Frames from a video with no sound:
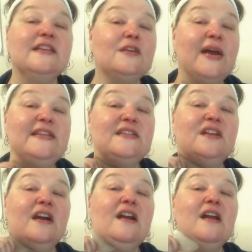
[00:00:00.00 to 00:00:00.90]
So I
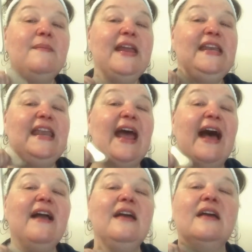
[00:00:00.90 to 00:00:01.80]
start on my
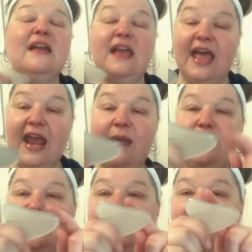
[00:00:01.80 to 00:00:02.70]
neck, and I'm
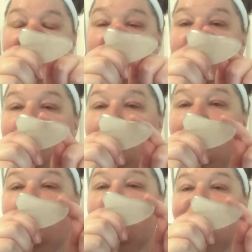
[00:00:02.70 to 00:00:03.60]
using the
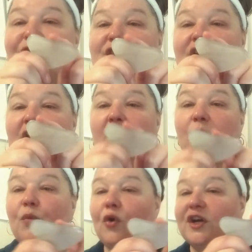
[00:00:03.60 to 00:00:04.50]
curved
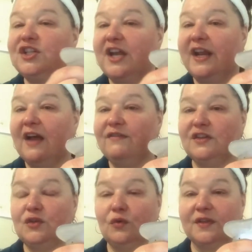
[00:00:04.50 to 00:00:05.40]
portion of
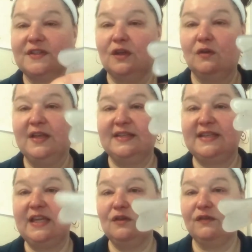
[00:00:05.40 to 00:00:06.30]
the tool. So you can
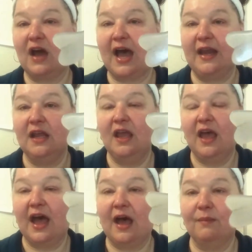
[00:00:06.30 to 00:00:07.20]
see you've got
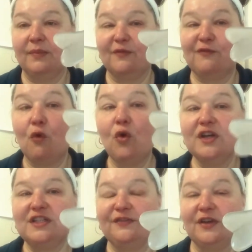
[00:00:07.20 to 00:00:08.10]
4
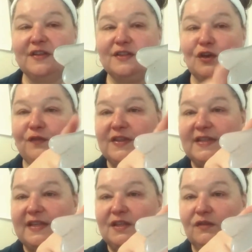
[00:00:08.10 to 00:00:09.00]
different
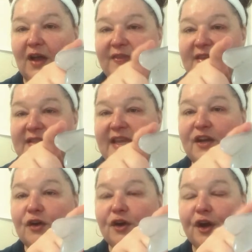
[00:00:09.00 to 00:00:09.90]
surfaces. You've got this
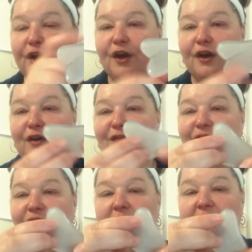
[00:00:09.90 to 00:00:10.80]
inner curve,